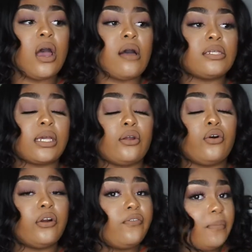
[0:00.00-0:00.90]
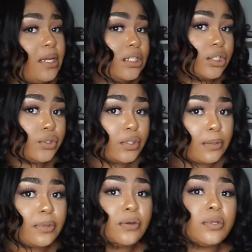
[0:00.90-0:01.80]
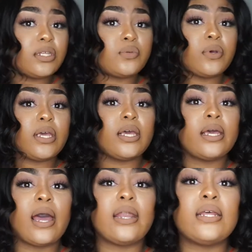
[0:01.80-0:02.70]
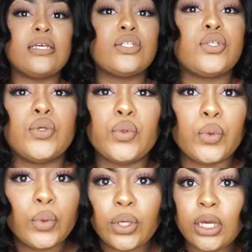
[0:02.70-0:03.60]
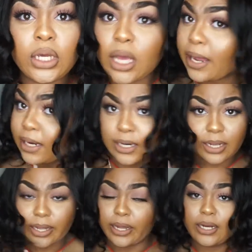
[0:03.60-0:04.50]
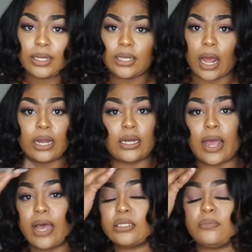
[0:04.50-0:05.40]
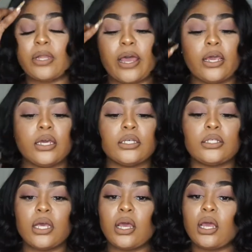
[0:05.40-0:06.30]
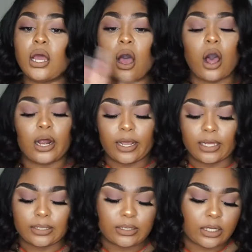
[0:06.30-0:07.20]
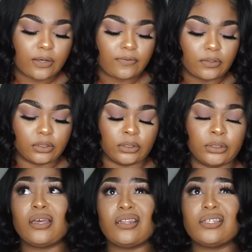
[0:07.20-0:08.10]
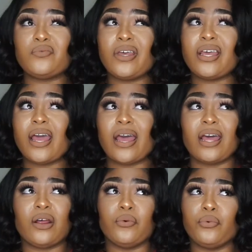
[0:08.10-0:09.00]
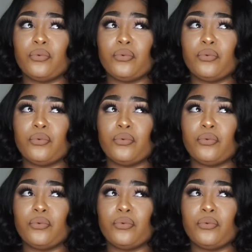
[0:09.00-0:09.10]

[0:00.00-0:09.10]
I was like, in order for me to do something with this wig, I need to cut it. I need to add some layers, all that good stuff. This wig had